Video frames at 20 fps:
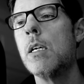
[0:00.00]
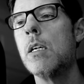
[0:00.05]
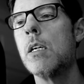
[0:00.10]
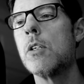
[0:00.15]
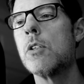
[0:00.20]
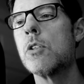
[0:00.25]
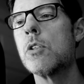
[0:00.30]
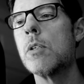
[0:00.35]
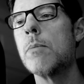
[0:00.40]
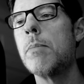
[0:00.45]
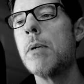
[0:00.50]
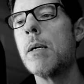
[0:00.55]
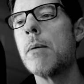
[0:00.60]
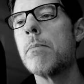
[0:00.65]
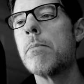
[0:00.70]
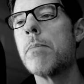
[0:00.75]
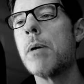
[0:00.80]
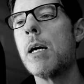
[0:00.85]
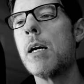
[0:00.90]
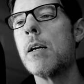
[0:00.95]
it should be
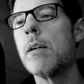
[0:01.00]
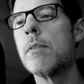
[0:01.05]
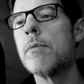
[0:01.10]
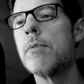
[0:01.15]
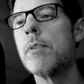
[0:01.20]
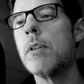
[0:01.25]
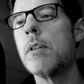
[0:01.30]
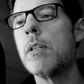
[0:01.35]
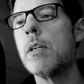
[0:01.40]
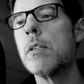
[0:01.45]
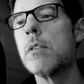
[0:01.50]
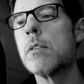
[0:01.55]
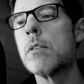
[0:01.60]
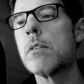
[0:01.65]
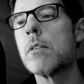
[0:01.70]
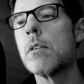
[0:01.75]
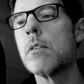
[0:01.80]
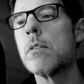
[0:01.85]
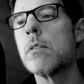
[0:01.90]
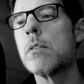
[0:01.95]
above
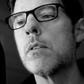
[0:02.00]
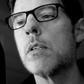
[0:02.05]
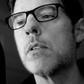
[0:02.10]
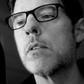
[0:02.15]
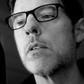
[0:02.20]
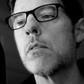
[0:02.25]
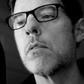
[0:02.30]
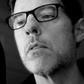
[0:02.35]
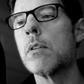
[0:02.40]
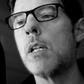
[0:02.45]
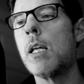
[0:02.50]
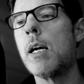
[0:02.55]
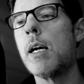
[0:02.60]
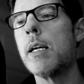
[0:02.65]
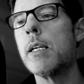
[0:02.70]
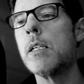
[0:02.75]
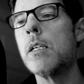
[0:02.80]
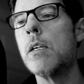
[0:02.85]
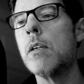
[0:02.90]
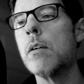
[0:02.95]
this center
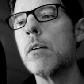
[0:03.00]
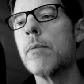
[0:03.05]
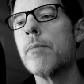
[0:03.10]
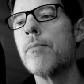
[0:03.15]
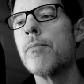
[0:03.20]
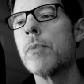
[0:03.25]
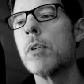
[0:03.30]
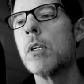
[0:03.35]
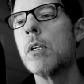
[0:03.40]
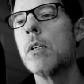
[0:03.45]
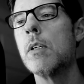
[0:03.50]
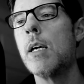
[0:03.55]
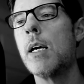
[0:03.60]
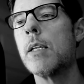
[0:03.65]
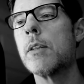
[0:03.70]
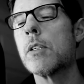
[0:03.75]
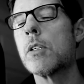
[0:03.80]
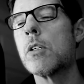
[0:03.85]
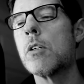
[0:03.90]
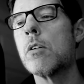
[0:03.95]
line here
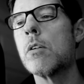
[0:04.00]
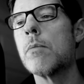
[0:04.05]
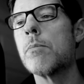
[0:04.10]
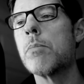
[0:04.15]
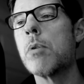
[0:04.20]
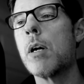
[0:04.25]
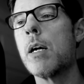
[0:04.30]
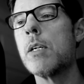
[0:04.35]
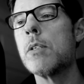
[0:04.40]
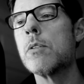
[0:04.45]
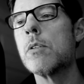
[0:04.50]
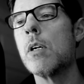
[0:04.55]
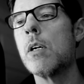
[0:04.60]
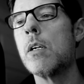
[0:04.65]
at the current price.